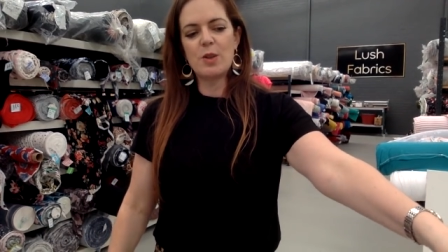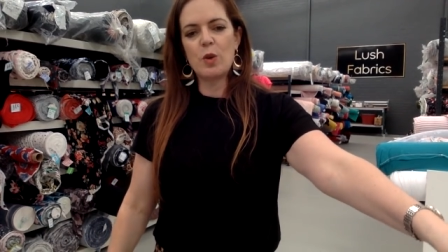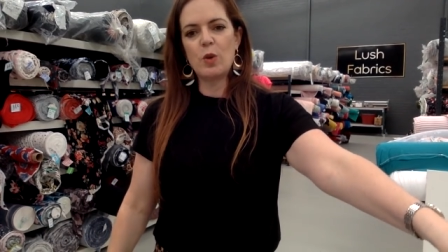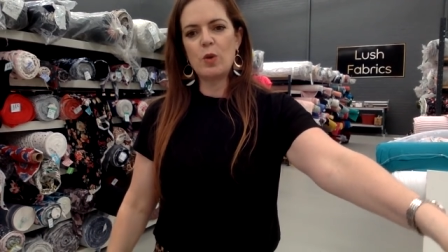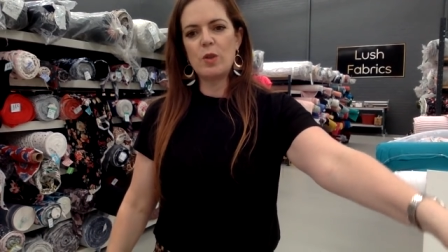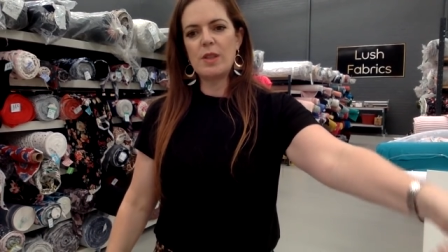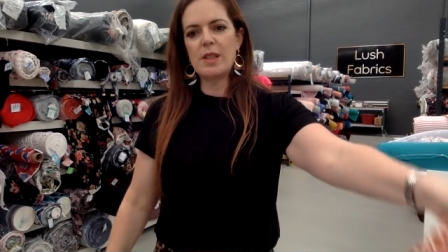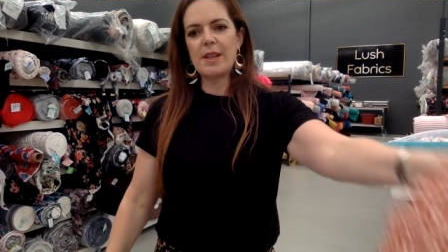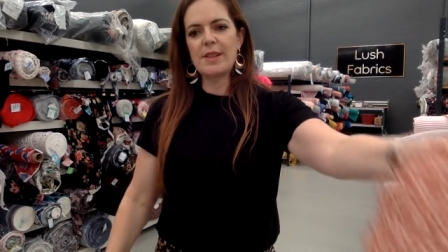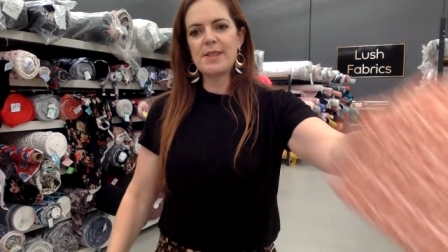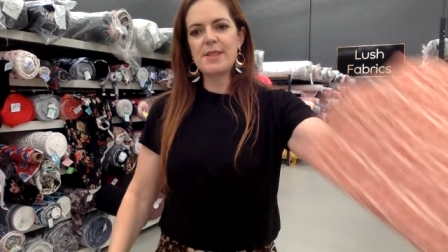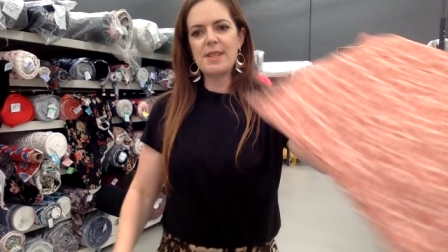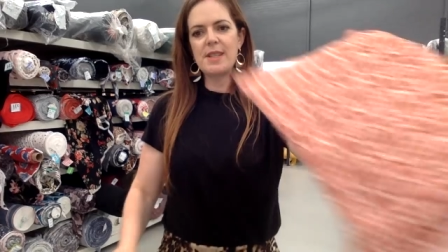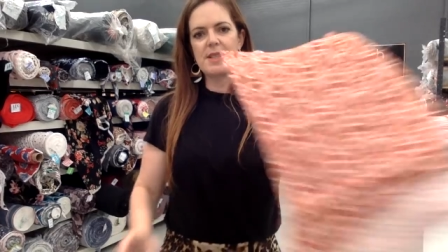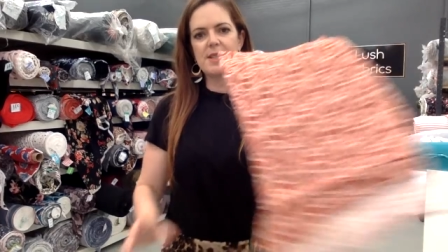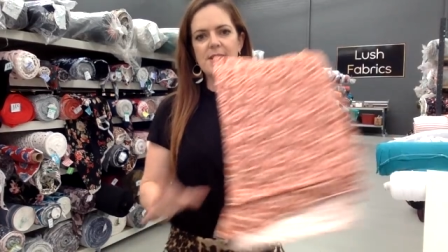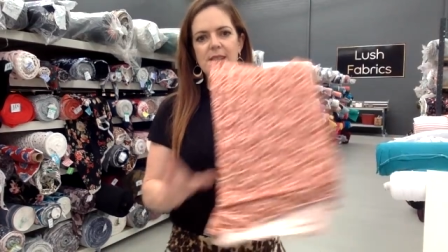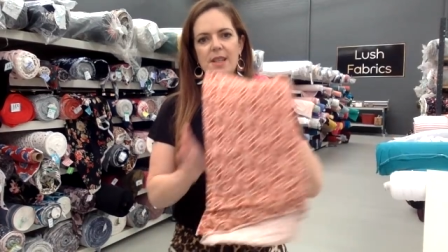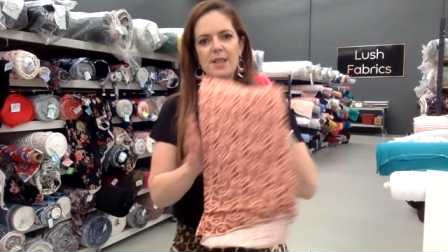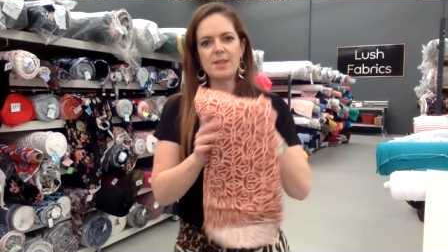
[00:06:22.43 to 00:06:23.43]
called Dusty
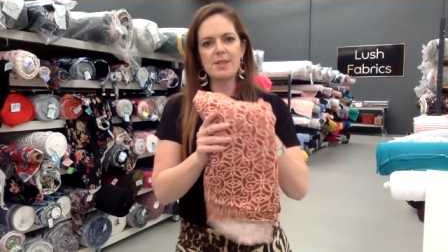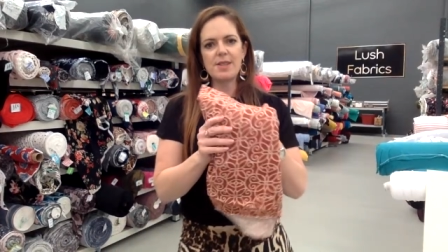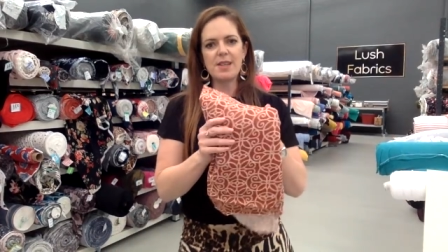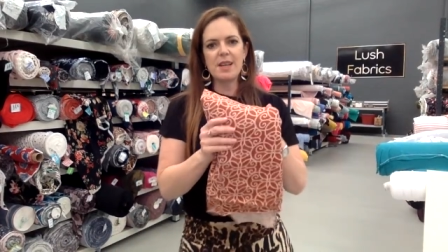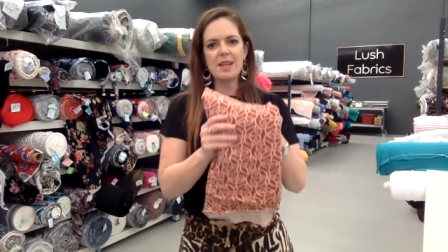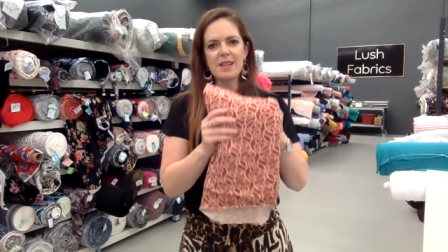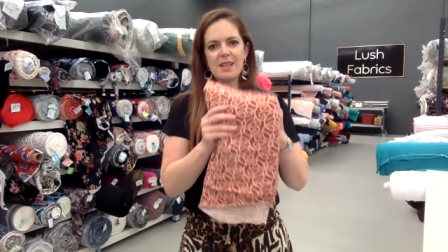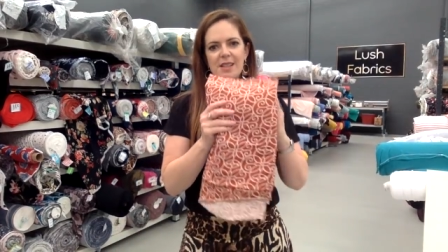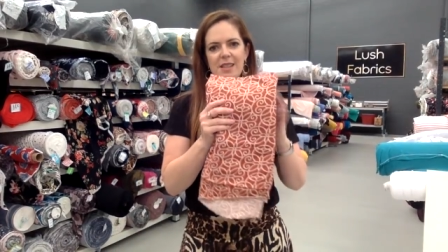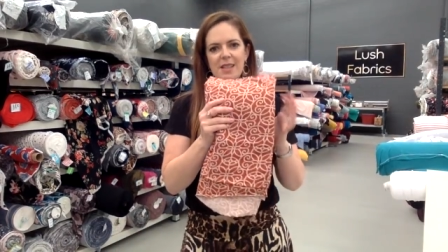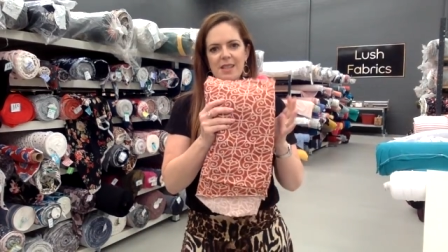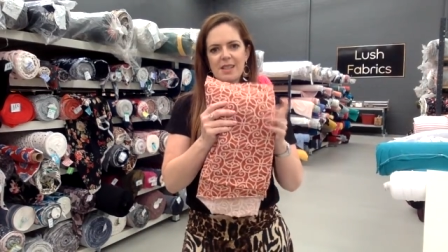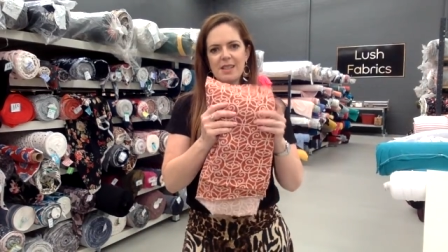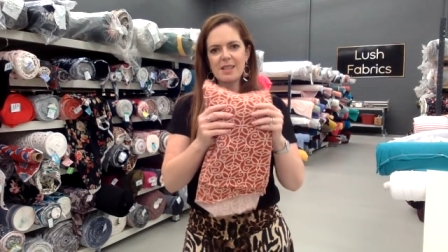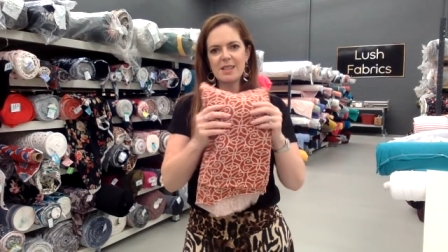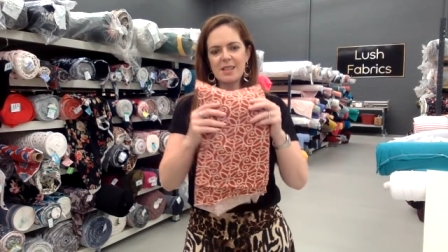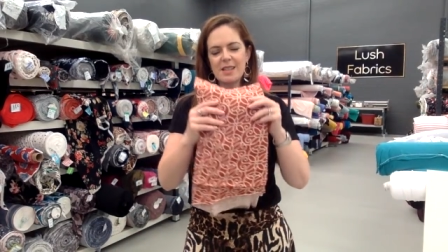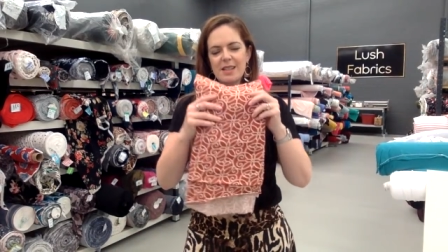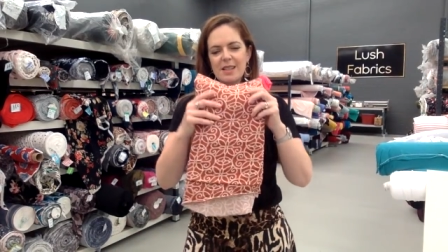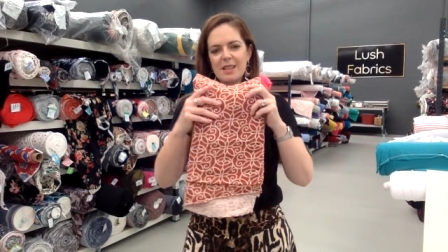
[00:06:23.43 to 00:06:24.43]
Sunset.
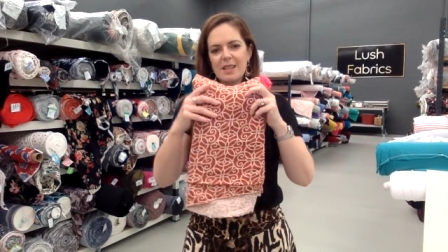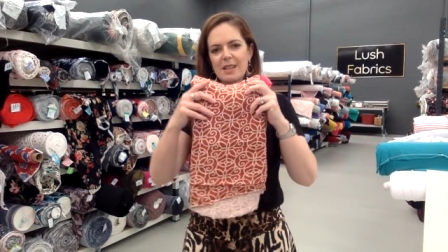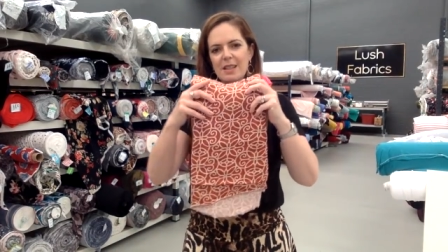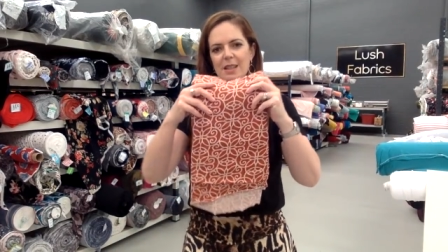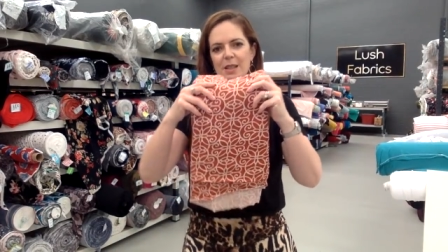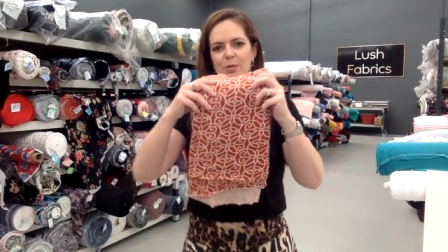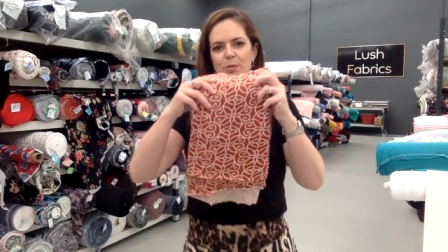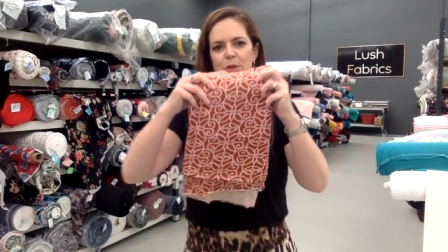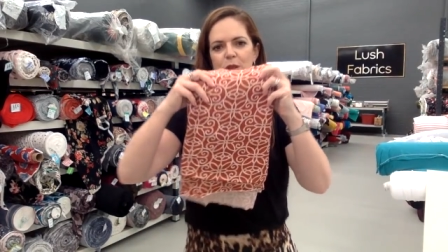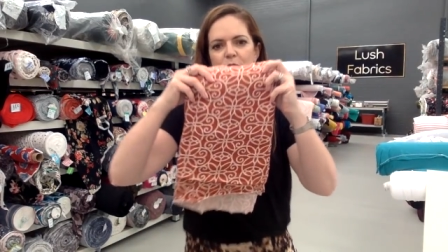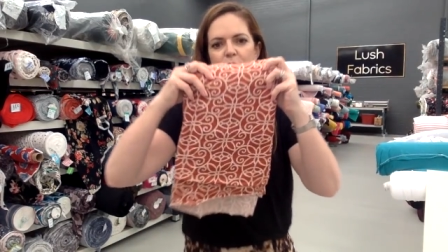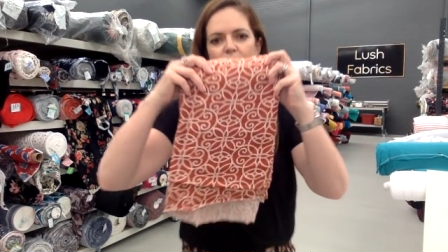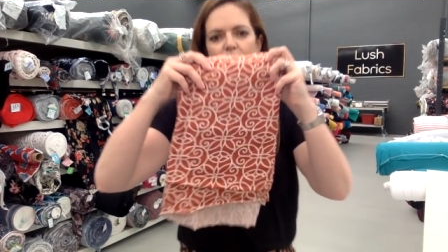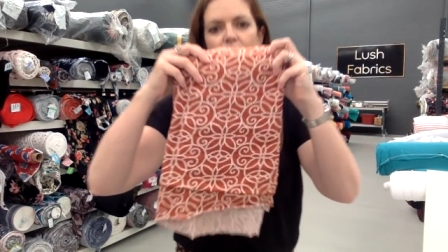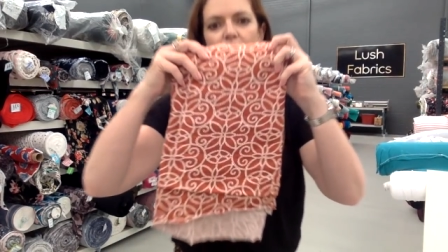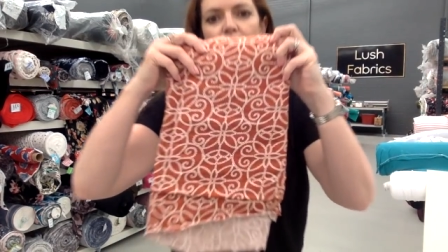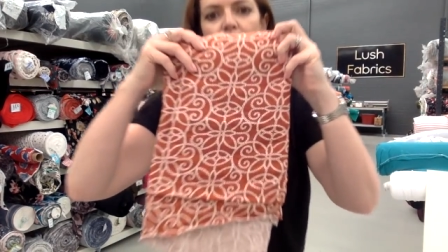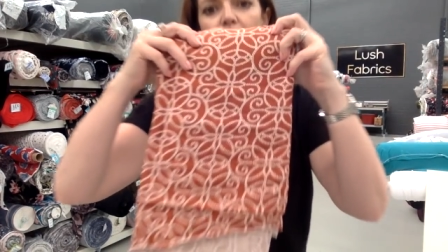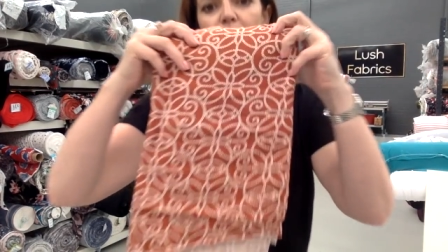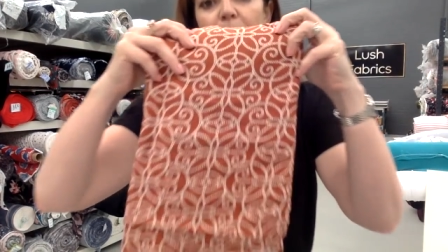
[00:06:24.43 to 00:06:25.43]
Let me show
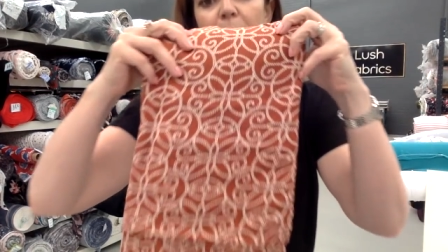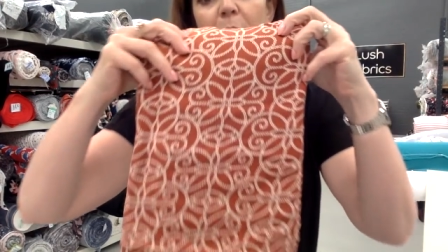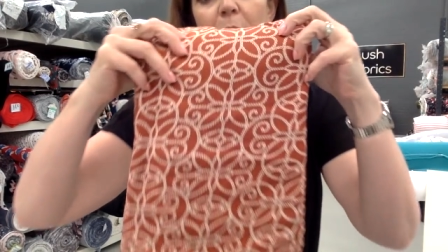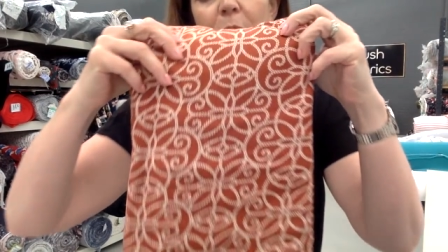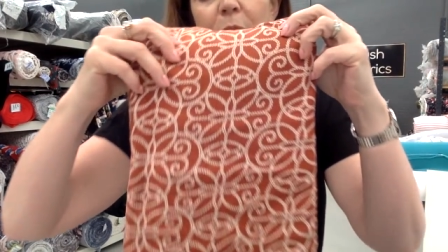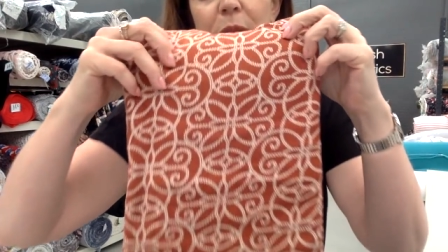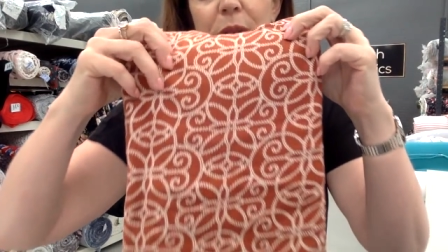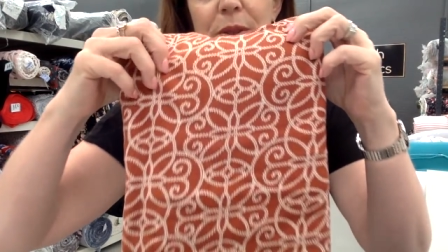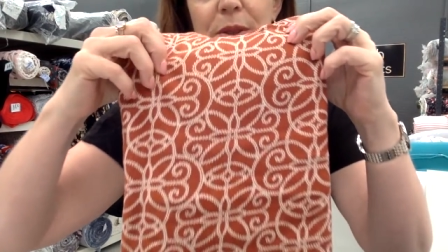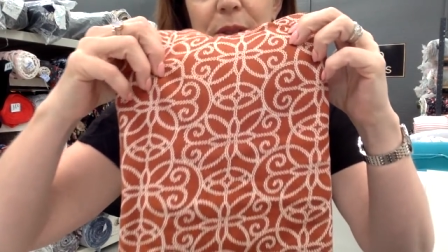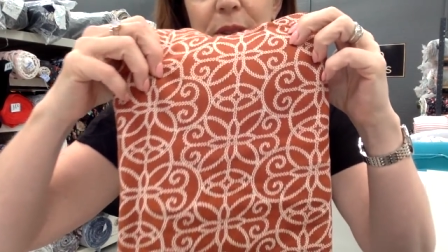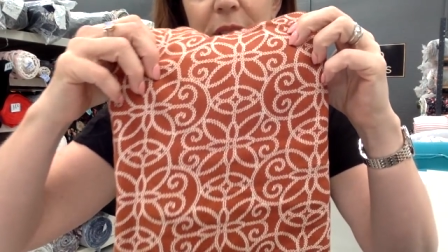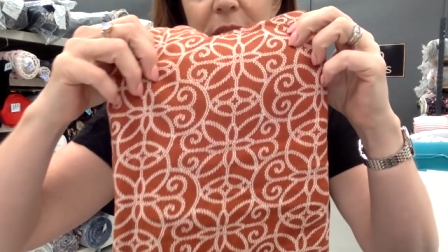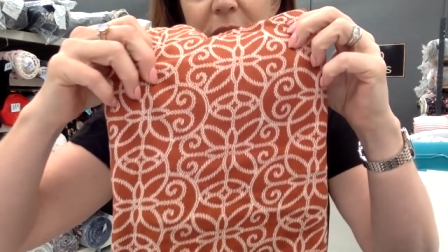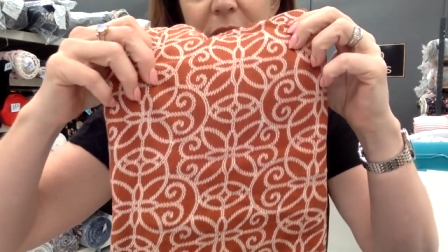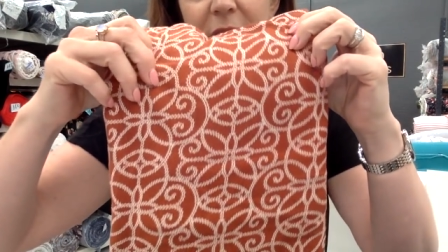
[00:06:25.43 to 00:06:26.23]
you up close.